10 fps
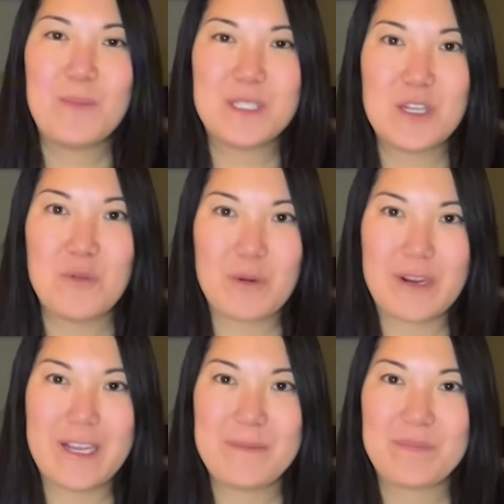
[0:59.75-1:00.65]
But don't
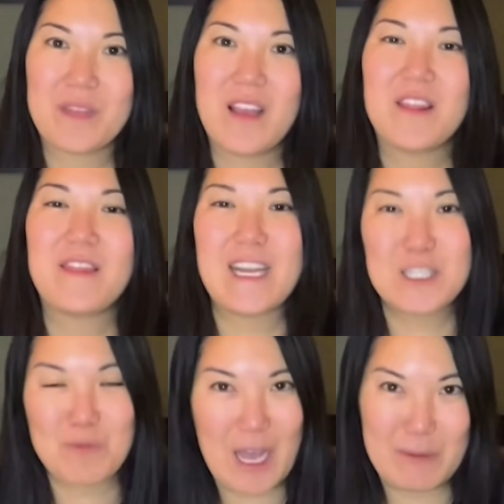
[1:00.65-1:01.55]
worry,
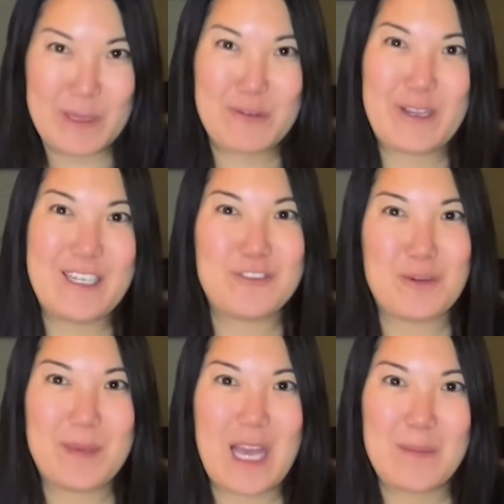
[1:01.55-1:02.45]
that's why we created
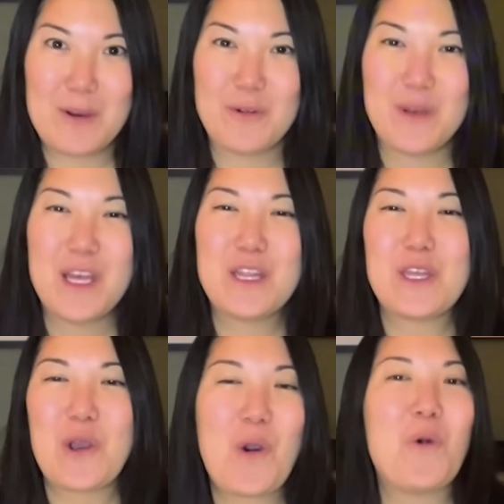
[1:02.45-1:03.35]
Tripiamo,
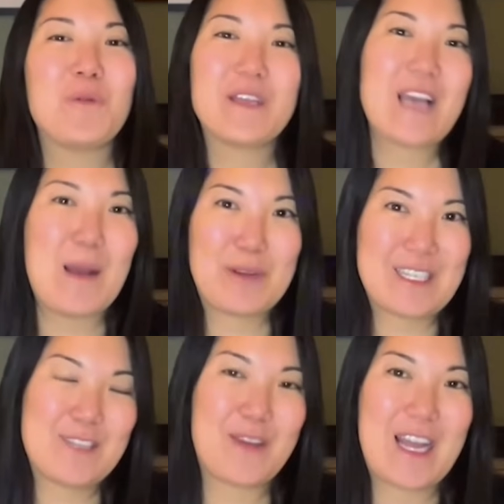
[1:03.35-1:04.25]
the only
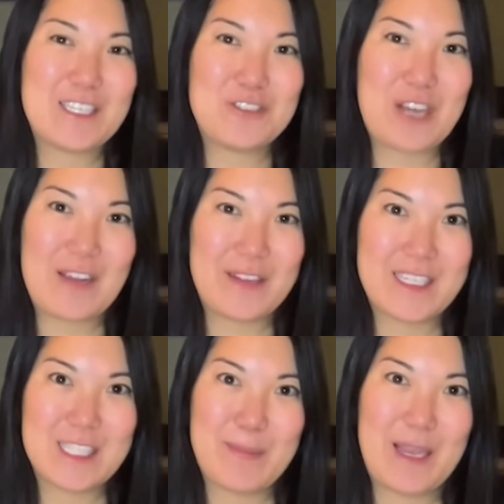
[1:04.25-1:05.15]
comprehensive guide to
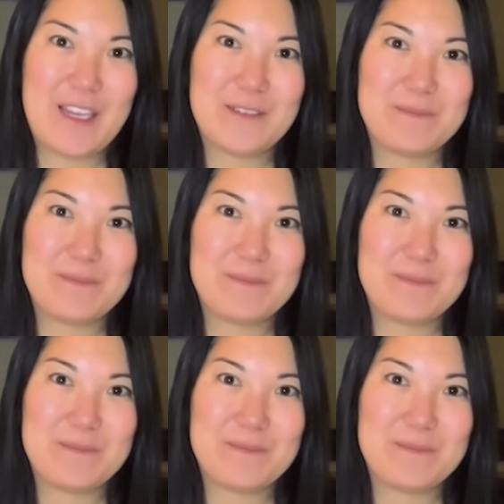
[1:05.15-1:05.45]
driving in Spain.